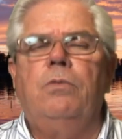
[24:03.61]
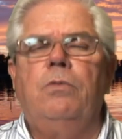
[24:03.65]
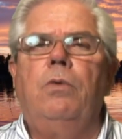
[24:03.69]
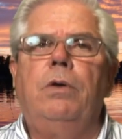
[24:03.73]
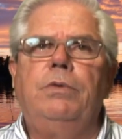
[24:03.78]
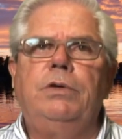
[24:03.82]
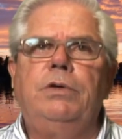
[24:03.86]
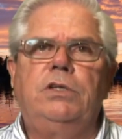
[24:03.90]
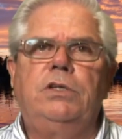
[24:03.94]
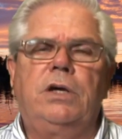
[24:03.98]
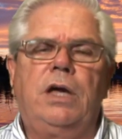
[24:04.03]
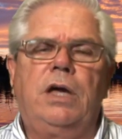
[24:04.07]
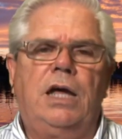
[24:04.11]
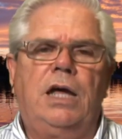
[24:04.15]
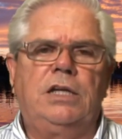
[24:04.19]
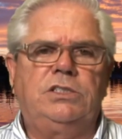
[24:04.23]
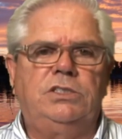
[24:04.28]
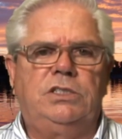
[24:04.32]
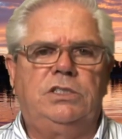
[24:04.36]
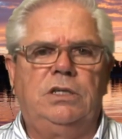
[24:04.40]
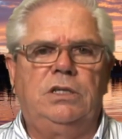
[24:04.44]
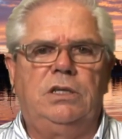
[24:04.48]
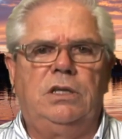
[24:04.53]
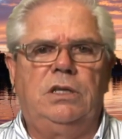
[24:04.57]
Well, we took
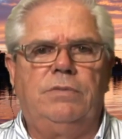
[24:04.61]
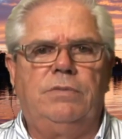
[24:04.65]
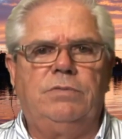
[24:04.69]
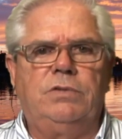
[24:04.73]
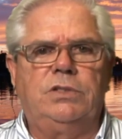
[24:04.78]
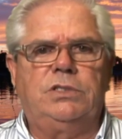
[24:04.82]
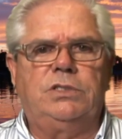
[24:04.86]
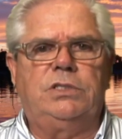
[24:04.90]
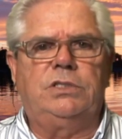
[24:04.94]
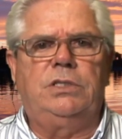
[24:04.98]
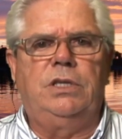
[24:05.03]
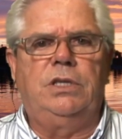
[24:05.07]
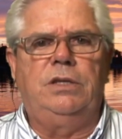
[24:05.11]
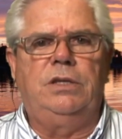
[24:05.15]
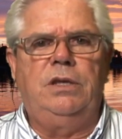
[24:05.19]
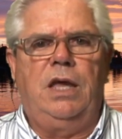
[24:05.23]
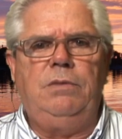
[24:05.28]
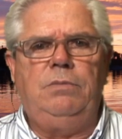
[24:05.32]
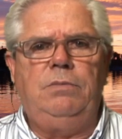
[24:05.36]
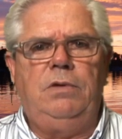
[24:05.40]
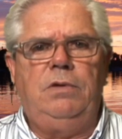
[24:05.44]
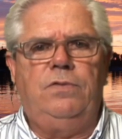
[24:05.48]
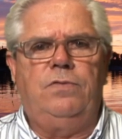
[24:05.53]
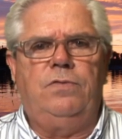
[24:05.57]
oxygen levels the
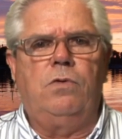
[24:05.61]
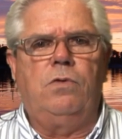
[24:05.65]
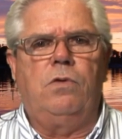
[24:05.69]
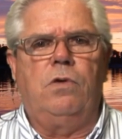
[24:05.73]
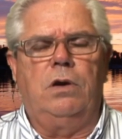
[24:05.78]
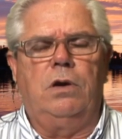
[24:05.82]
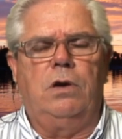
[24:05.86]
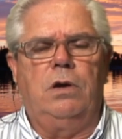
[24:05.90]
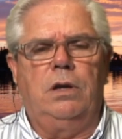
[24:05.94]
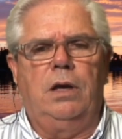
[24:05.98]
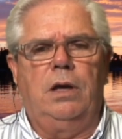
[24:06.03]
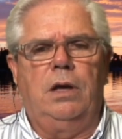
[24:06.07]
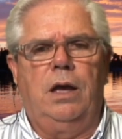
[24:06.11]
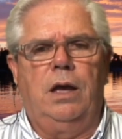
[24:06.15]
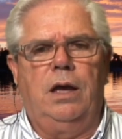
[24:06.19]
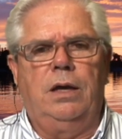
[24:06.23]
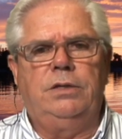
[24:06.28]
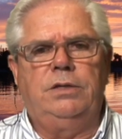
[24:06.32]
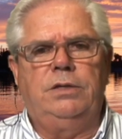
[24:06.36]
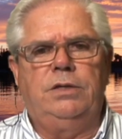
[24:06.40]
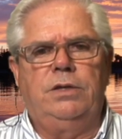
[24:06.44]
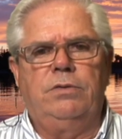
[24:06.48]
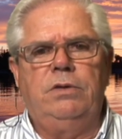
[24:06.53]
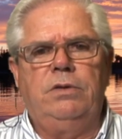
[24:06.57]
night before.
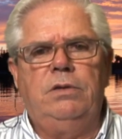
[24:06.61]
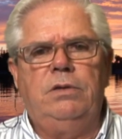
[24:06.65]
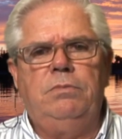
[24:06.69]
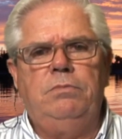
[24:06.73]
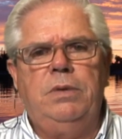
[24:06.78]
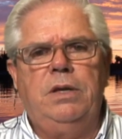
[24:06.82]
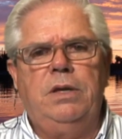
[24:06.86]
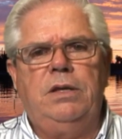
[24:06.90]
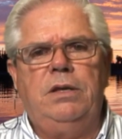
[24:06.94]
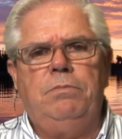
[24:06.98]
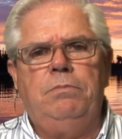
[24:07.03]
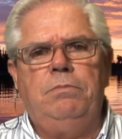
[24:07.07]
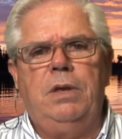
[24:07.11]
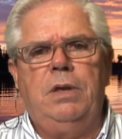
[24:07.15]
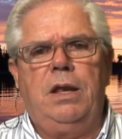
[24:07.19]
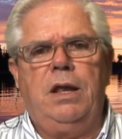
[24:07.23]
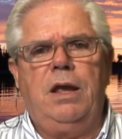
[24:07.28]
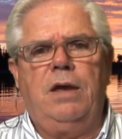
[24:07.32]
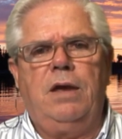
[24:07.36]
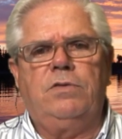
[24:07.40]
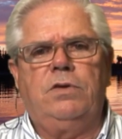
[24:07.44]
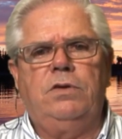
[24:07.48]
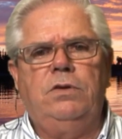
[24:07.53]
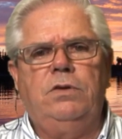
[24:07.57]
During
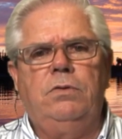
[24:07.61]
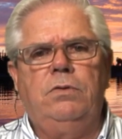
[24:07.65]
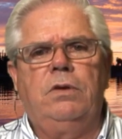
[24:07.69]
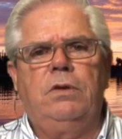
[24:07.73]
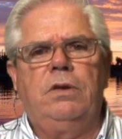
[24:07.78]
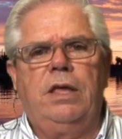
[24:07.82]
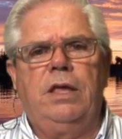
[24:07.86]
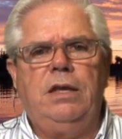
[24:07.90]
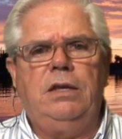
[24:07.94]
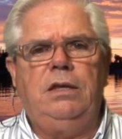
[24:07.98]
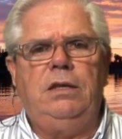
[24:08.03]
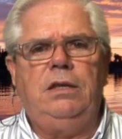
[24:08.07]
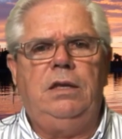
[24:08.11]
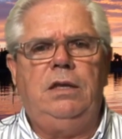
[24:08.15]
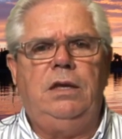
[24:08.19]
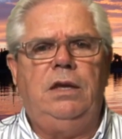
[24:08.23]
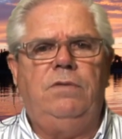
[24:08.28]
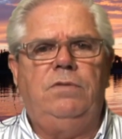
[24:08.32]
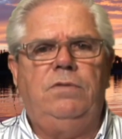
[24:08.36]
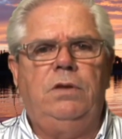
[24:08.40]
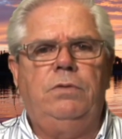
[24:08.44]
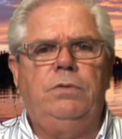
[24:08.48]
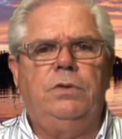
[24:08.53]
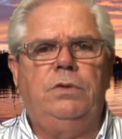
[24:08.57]
mid-afternoon, late in the
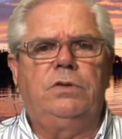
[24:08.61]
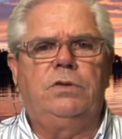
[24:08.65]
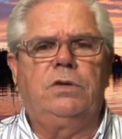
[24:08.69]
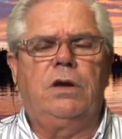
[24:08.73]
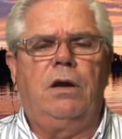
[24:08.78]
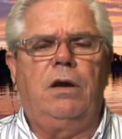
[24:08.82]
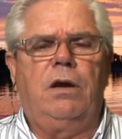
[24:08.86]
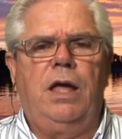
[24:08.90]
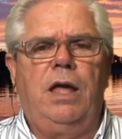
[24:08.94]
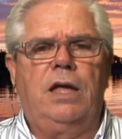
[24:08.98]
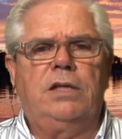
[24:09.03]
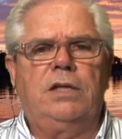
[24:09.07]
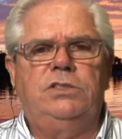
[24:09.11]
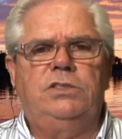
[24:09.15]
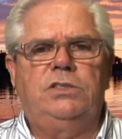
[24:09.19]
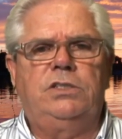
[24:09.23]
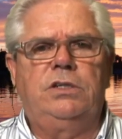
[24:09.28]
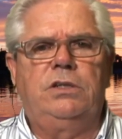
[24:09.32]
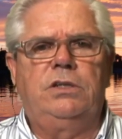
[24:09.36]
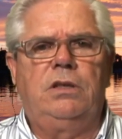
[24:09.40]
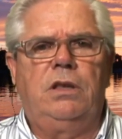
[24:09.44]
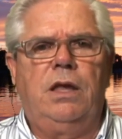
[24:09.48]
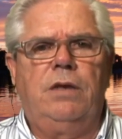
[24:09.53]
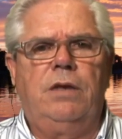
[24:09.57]
evening, we took our
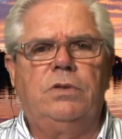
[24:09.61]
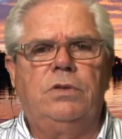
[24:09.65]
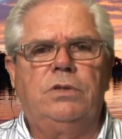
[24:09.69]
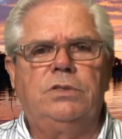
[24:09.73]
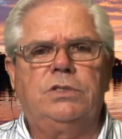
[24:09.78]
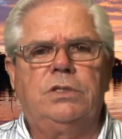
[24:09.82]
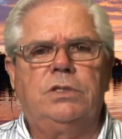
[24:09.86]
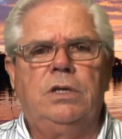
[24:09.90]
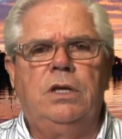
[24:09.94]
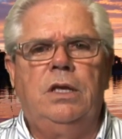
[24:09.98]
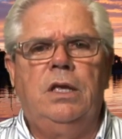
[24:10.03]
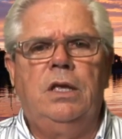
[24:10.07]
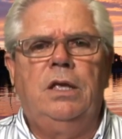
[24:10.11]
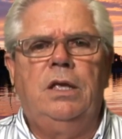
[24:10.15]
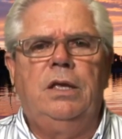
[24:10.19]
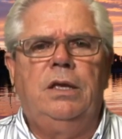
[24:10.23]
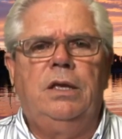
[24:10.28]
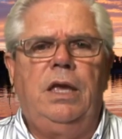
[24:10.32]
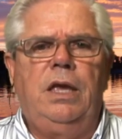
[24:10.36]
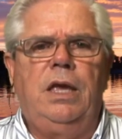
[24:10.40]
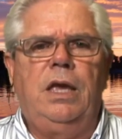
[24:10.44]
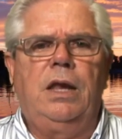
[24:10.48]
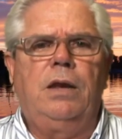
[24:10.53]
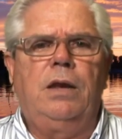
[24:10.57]
oxygen levels,
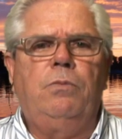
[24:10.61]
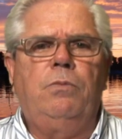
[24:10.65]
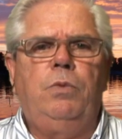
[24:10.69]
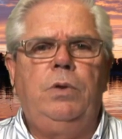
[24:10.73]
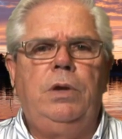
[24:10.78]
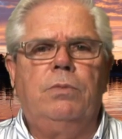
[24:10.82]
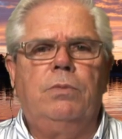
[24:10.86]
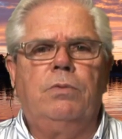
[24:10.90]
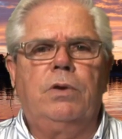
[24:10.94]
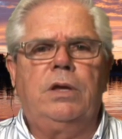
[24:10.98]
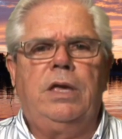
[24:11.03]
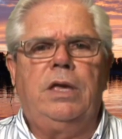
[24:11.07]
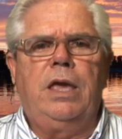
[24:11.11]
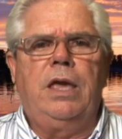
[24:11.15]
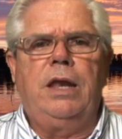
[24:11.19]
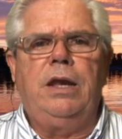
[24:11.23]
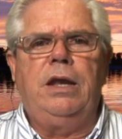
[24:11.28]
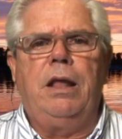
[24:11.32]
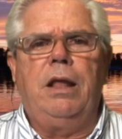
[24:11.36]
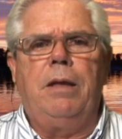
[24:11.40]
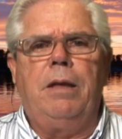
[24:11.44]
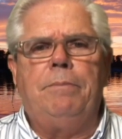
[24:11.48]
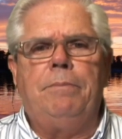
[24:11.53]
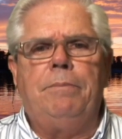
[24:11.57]
and we were
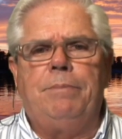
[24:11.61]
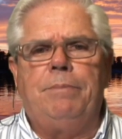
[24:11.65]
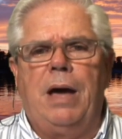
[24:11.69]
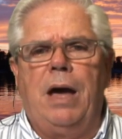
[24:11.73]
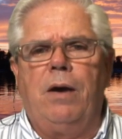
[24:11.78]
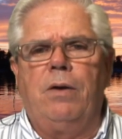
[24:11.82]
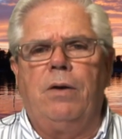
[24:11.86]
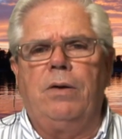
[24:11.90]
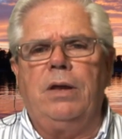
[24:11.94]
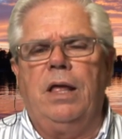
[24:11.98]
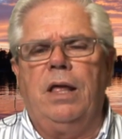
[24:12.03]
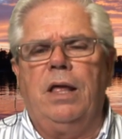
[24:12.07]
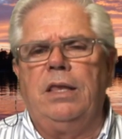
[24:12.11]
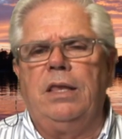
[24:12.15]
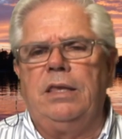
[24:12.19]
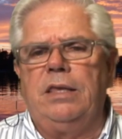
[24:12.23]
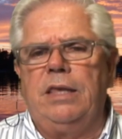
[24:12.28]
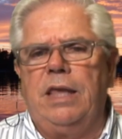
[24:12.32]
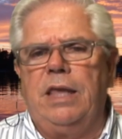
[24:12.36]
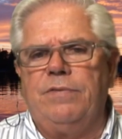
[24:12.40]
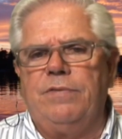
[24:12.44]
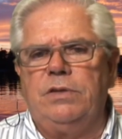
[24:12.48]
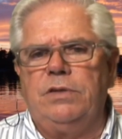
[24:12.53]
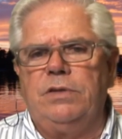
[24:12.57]
getting about
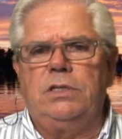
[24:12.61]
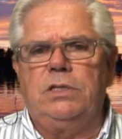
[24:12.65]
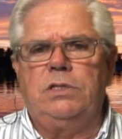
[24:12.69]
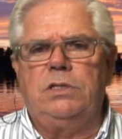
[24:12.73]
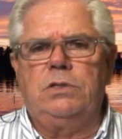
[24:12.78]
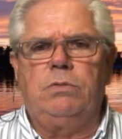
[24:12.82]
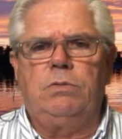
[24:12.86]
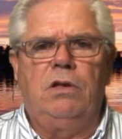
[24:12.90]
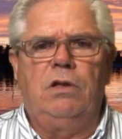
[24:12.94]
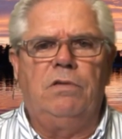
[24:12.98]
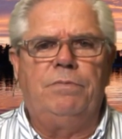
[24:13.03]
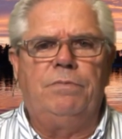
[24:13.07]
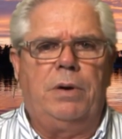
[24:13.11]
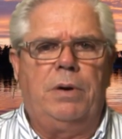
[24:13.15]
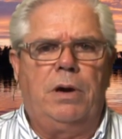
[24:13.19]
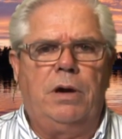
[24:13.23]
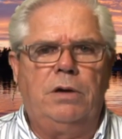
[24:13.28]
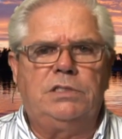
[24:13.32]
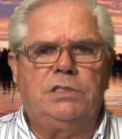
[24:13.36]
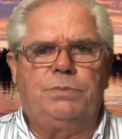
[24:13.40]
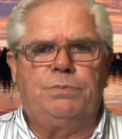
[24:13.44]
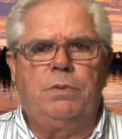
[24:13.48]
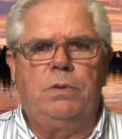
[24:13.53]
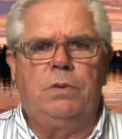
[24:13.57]
11 to 12
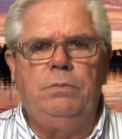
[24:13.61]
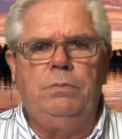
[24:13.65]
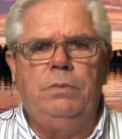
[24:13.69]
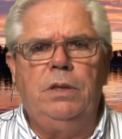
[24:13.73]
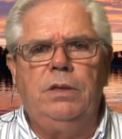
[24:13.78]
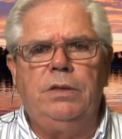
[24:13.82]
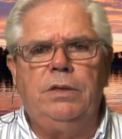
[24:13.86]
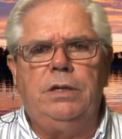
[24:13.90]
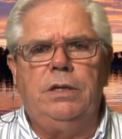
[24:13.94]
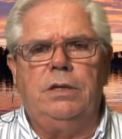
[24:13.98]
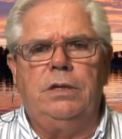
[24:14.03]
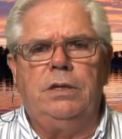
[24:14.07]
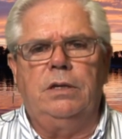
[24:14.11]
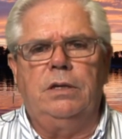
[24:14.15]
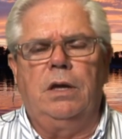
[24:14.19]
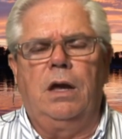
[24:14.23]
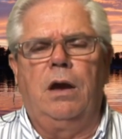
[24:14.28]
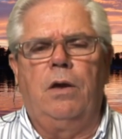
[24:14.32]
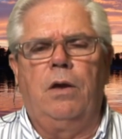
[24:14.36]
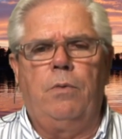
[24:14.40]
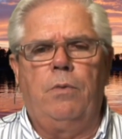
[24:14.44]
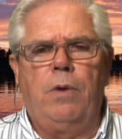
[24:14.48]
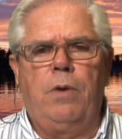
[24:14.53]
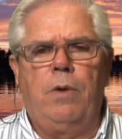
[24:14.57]
parts per million
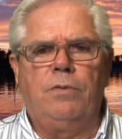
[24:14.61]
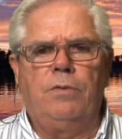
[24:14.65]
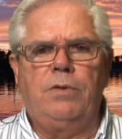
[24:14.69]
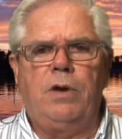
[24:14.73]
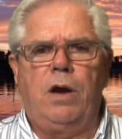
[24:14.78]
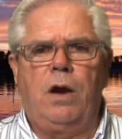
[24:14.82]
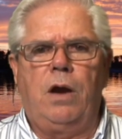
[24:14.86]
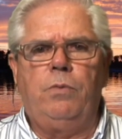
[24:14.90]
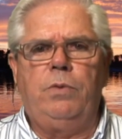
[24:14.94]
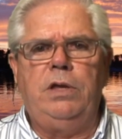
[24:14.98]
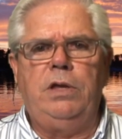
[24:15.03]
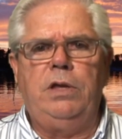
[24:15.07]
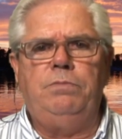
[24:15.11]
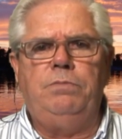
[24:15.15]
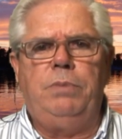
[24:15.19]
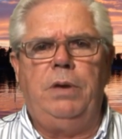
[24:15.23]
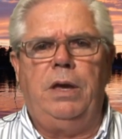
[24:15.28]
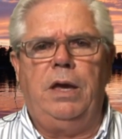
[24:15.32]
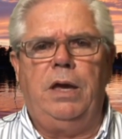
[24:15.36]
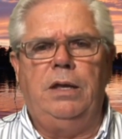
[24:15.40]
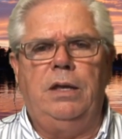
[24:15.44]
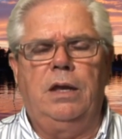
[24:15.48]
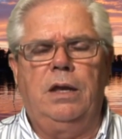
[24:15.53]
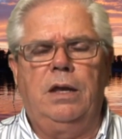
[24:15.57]
around our weed
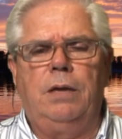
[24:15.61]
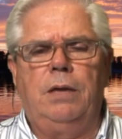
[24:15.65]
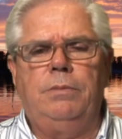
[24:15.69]
bed.